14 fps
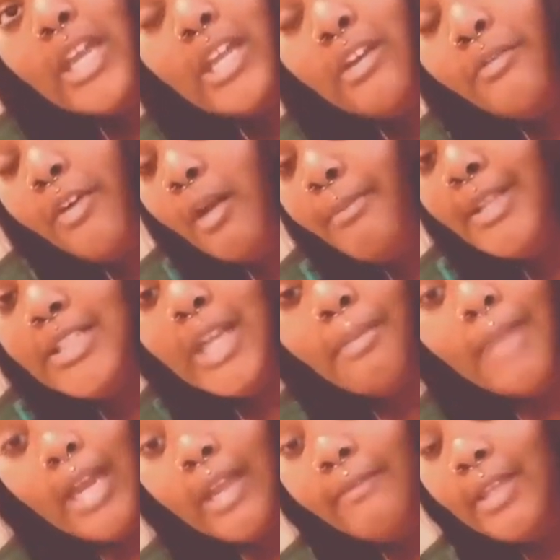Second of all, bitch,
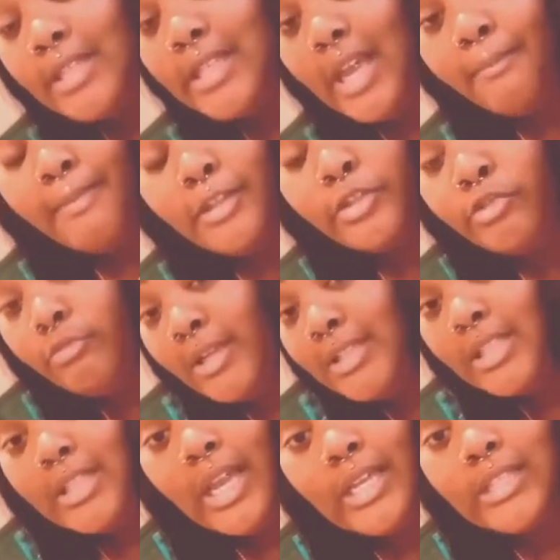I'm not even your type, bitch. You
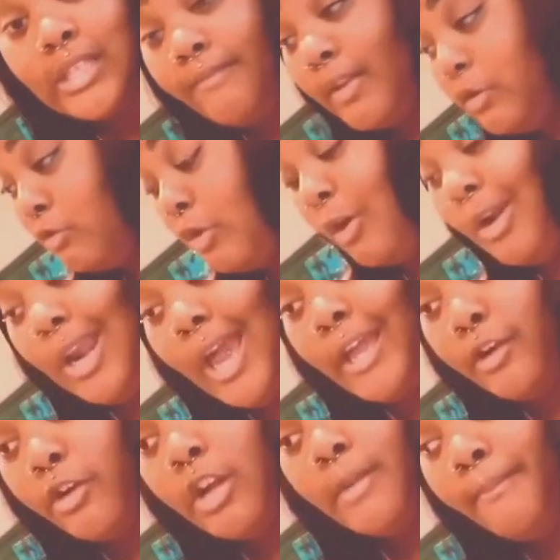into things of, you know,
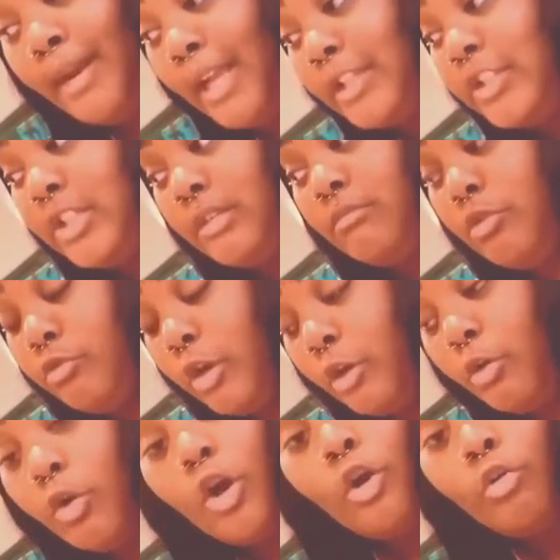lighter complexion, you
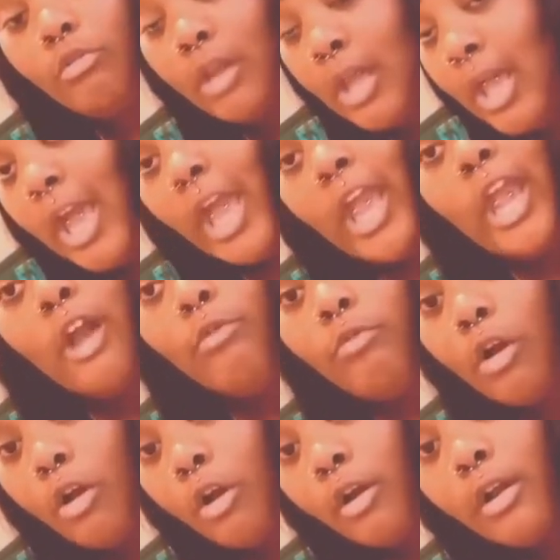know, coke,
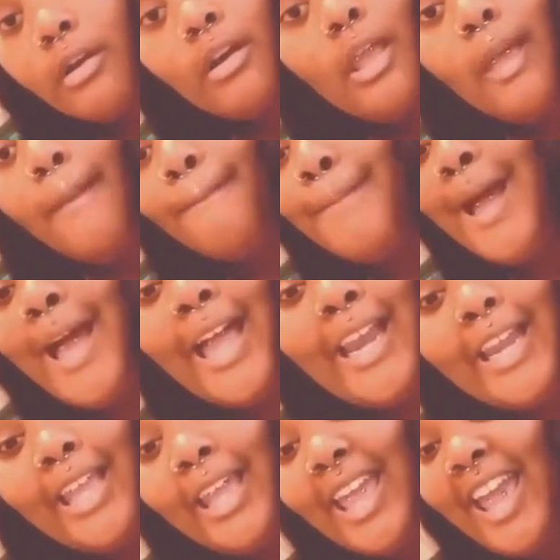heroin,
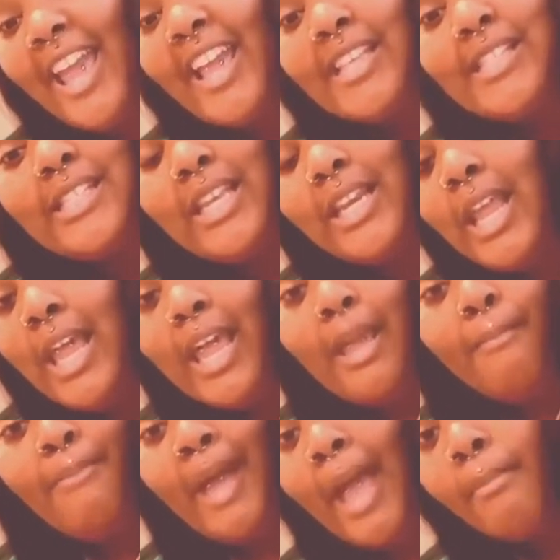molly, acid,
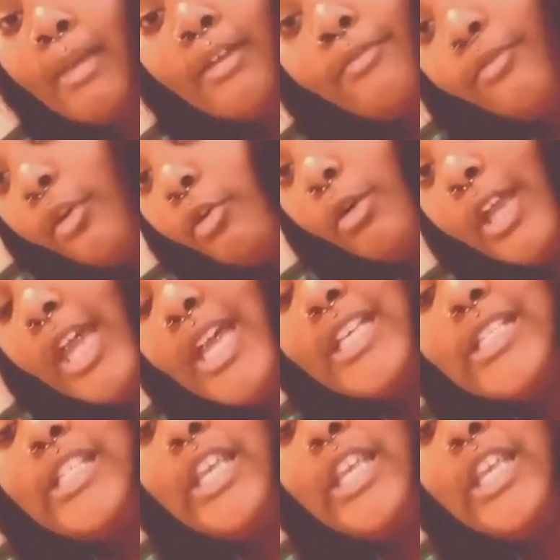embalming fluid,